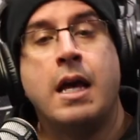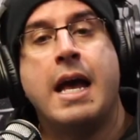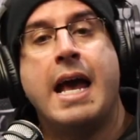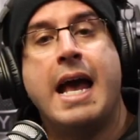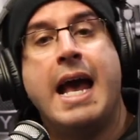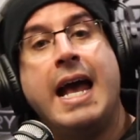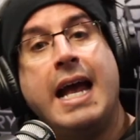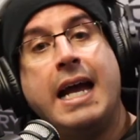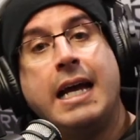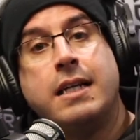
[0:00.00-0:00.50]

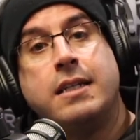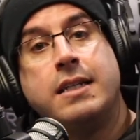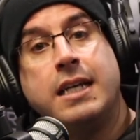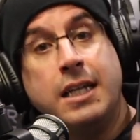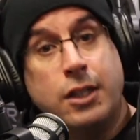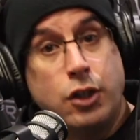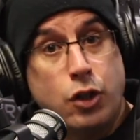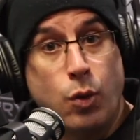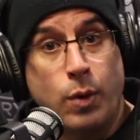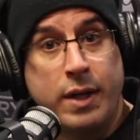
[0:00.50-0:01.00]
And
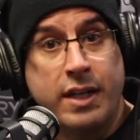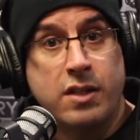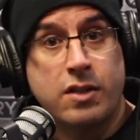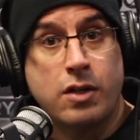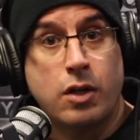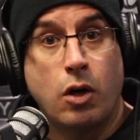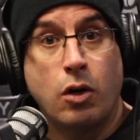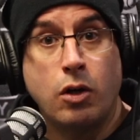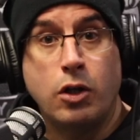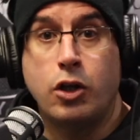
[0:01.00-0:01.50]
in doing
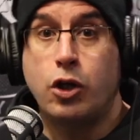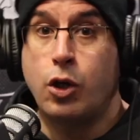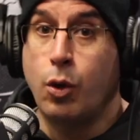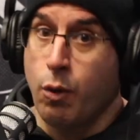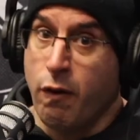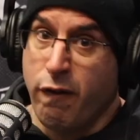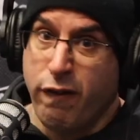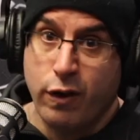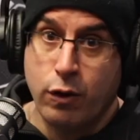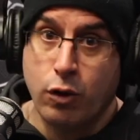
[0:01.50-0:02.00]
so, you
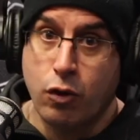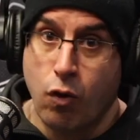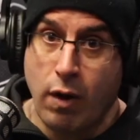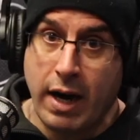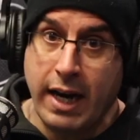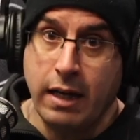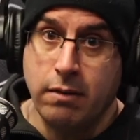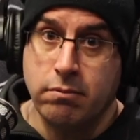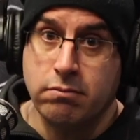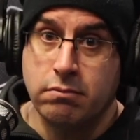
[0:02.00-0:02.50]
will feel
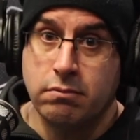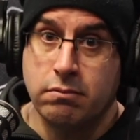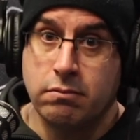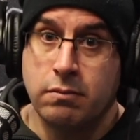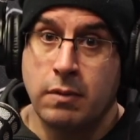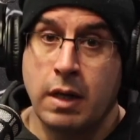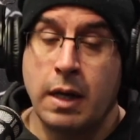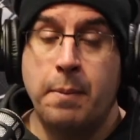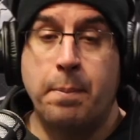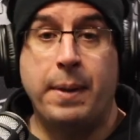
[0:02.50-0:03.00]
great,
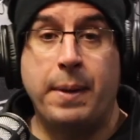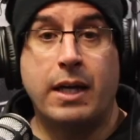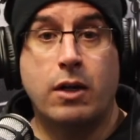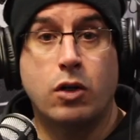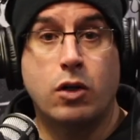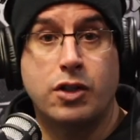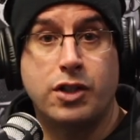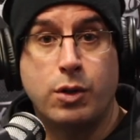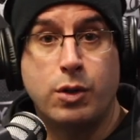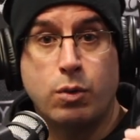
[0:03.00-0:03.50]

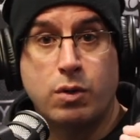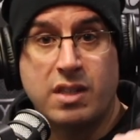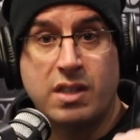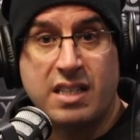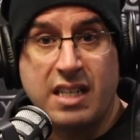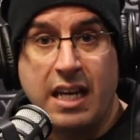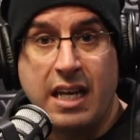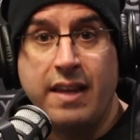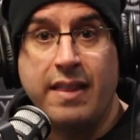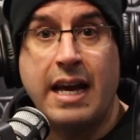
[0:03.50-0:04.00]
because you will
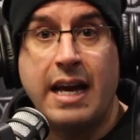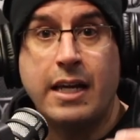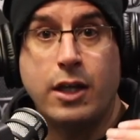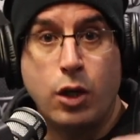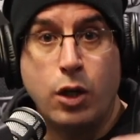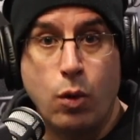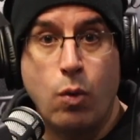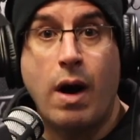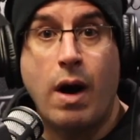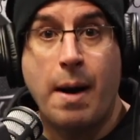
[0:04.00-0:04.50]
see that
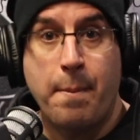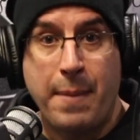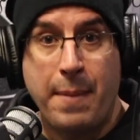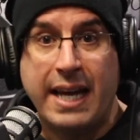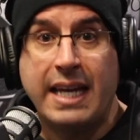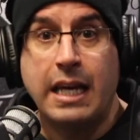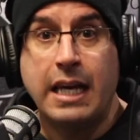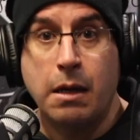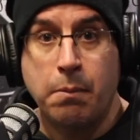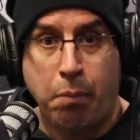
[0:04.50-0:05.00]
you are
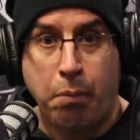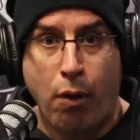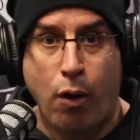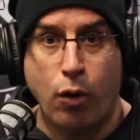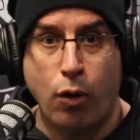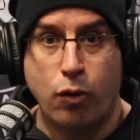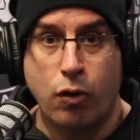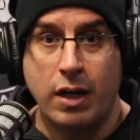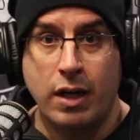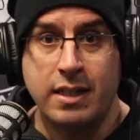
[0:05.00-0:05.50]
making
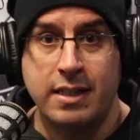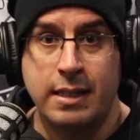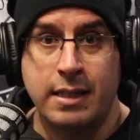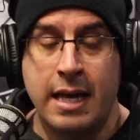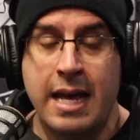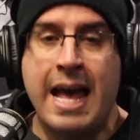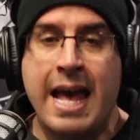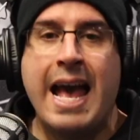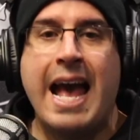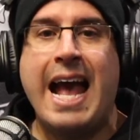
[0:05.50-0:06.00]
progress
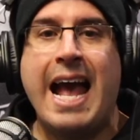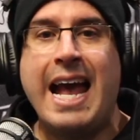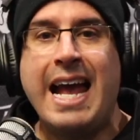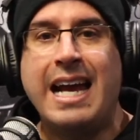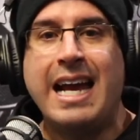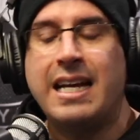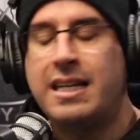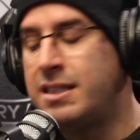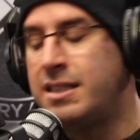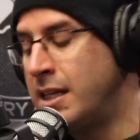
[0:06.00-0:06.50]

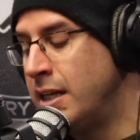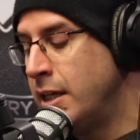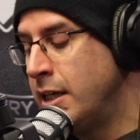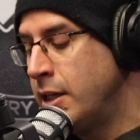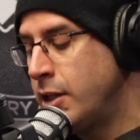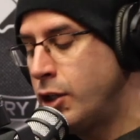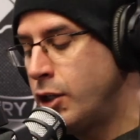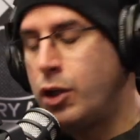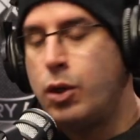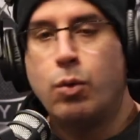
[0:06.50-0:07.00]
and
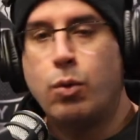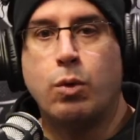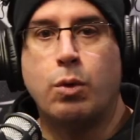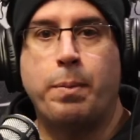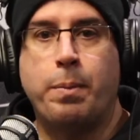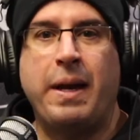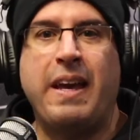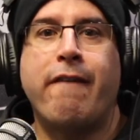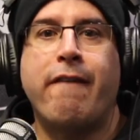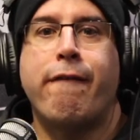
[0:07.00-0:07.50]
you will
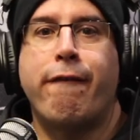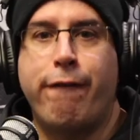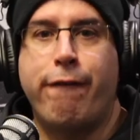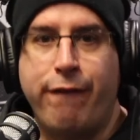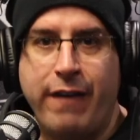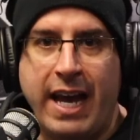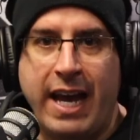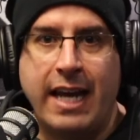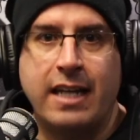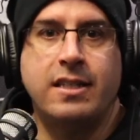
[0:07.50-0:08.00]
be
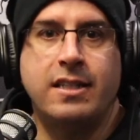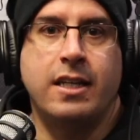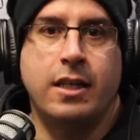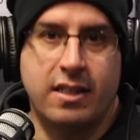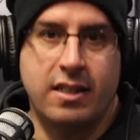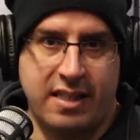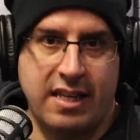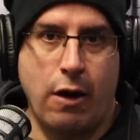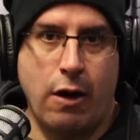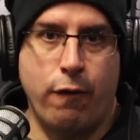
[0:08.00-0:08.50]
fair to
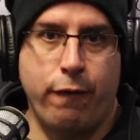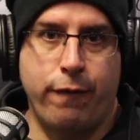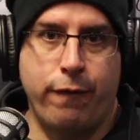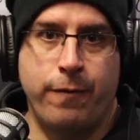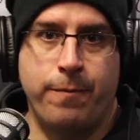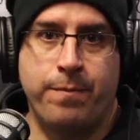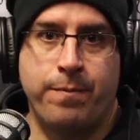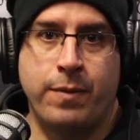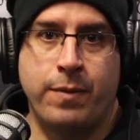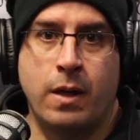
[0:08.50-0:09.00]
yourself.
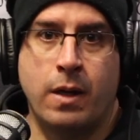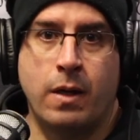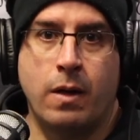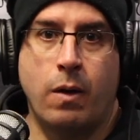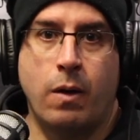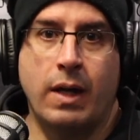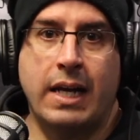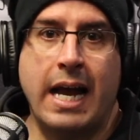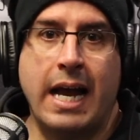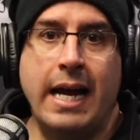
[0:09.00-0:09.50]

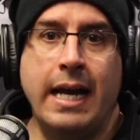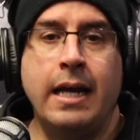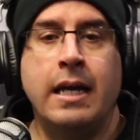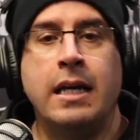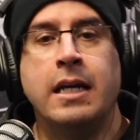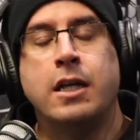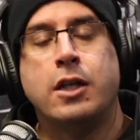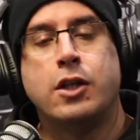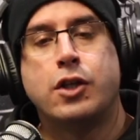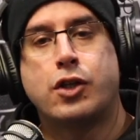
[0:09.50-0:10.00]
Okay,
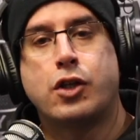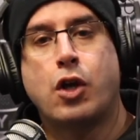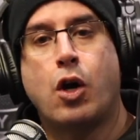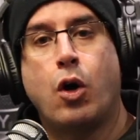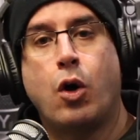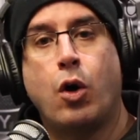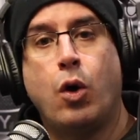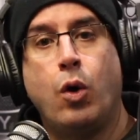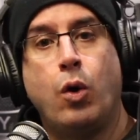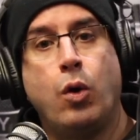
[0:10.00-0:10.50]

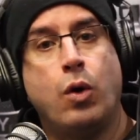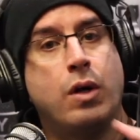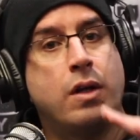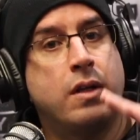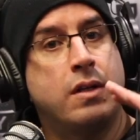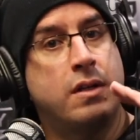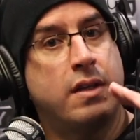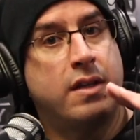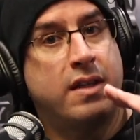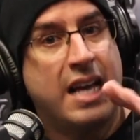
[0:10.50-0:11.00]
so
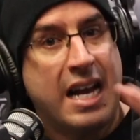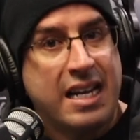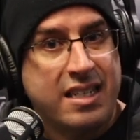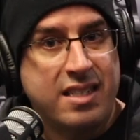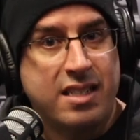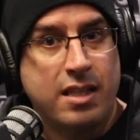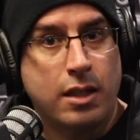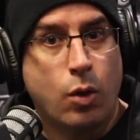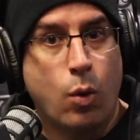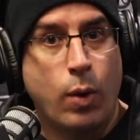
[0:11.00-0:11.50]

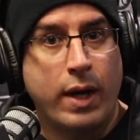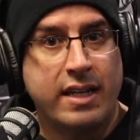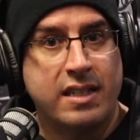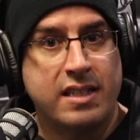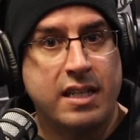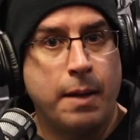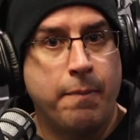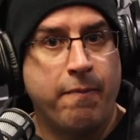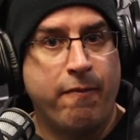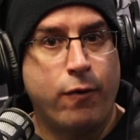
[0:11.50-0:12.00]
that's the quick
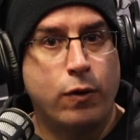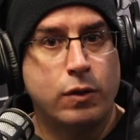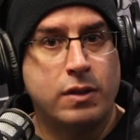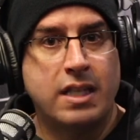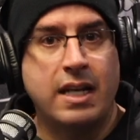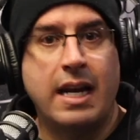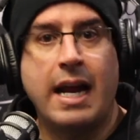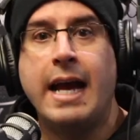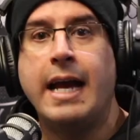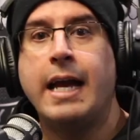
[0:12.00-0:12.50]
tip for
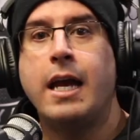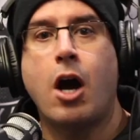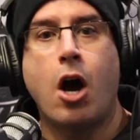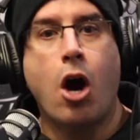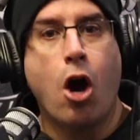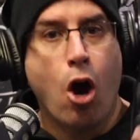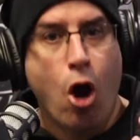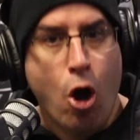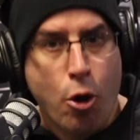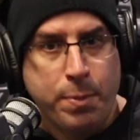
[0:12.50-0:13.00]
today.
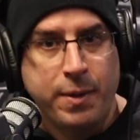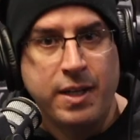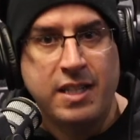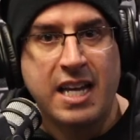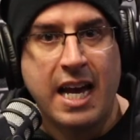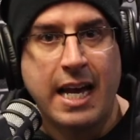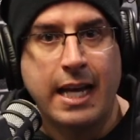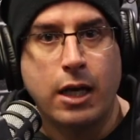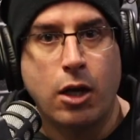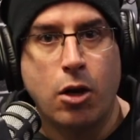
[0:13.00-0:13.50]
I hope you
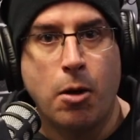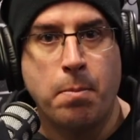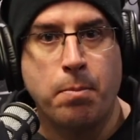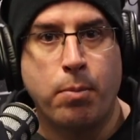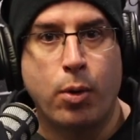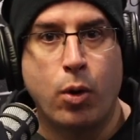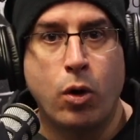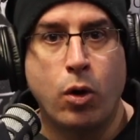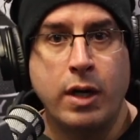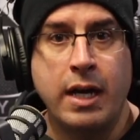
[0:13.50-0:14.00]
take it on
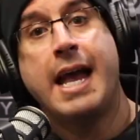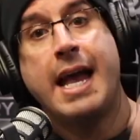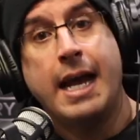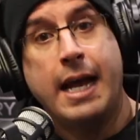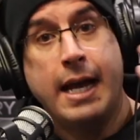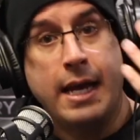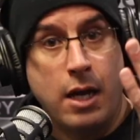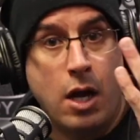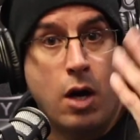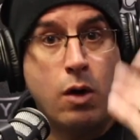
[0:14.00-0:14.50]
board,
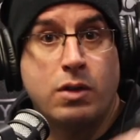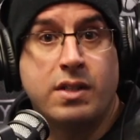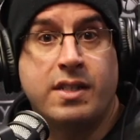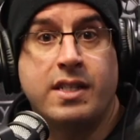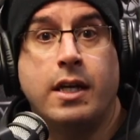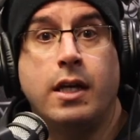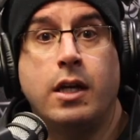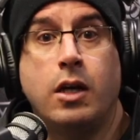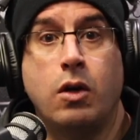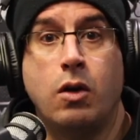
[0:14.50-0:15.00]
and I'll
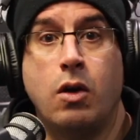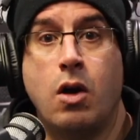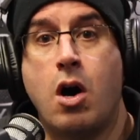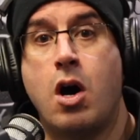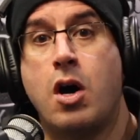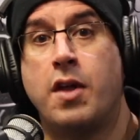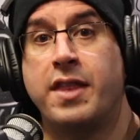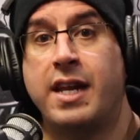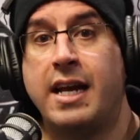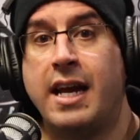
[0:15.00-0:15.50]
see you
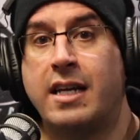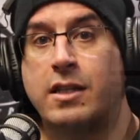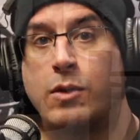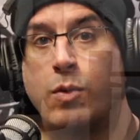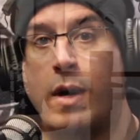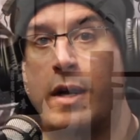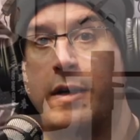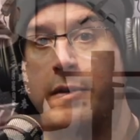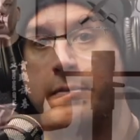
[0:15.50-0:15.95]
on the next one.